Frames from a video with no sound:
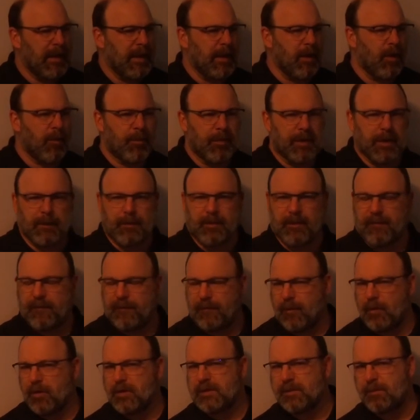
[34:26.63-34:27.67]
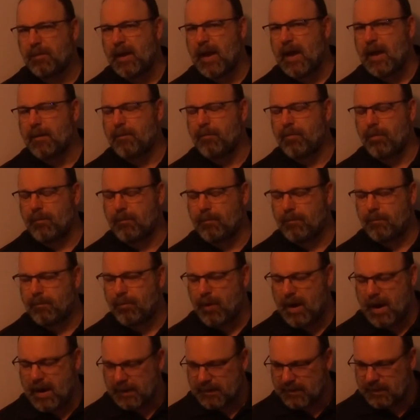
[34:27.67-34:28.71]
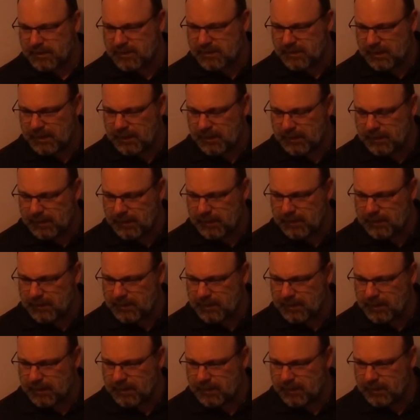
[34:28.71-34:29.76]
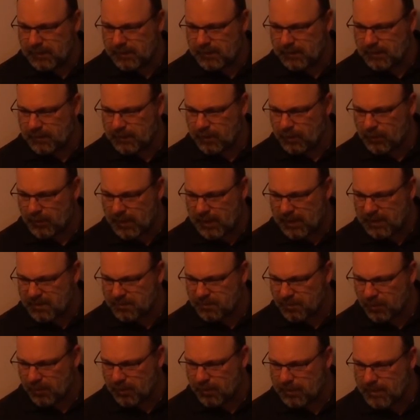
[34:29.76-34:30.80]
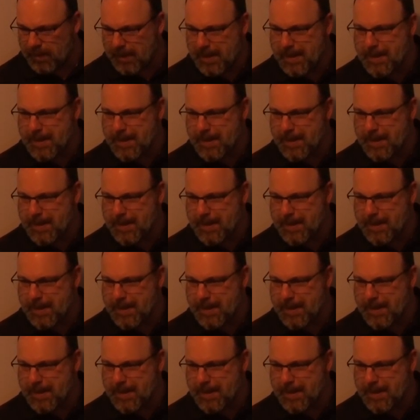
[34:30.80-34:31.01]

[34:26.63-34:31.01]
he opened up the first black pr practice in, in, in, in Johannesburg.